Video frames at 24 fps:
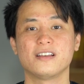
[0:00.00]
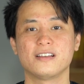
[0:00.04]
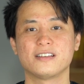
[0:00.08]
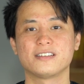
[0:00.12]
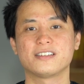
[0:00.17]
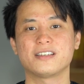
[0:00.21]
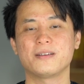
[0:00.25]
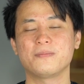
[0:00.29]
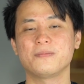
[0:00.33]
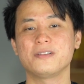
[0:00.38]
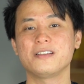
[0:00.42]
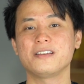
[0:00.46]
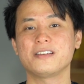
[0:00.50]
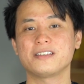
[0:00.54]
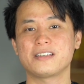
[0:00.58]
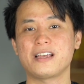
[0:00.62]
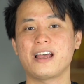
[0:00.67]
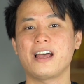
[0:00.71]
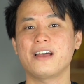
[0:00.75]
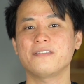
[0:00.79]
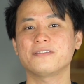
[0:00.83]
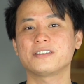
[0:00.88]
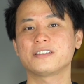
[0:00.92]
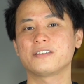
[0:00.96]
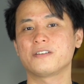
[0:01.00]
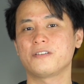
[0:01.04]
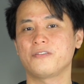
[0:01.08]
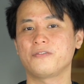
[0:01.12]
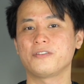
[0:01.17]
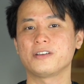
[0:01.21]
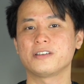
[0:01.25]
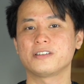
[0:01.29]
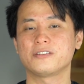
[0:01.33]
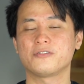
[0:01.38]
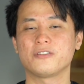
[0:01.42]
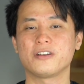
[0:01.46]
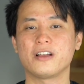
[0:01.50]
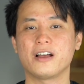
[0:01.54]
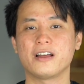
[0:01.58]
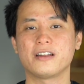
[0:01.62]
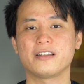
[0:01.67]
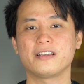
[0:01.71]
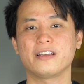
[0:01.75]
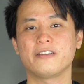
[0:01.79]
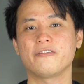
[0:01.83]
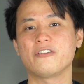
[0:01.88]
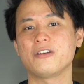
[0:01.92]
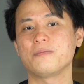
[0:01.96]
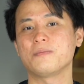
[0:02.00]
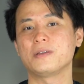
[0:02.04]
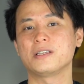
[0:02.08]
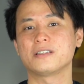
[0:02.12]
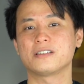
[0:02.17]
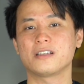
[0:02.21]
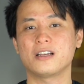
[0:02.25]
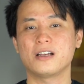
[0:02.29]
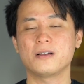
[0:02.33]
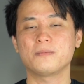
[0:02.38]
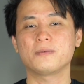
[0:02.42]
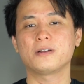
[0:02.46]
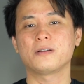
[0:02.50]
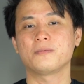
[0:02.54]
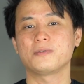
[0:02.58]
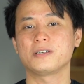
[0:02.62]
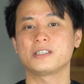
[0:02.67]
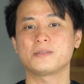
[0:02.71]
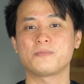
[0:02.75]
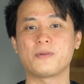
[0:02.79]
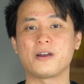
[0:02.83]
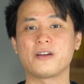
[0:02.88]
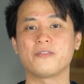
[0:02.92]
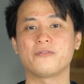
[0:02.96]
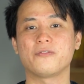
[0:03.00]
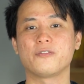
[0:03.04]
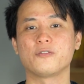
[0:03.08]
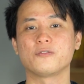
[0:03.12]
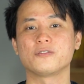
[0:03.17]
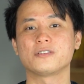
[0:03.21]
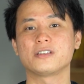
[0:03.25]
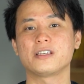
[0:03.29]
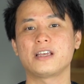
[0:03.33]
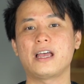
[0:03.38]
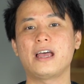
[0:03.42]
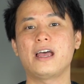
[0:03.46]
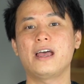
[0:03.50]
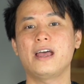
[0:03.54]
Some leaks have surfaced regarding Redmi's upcoming smartphones,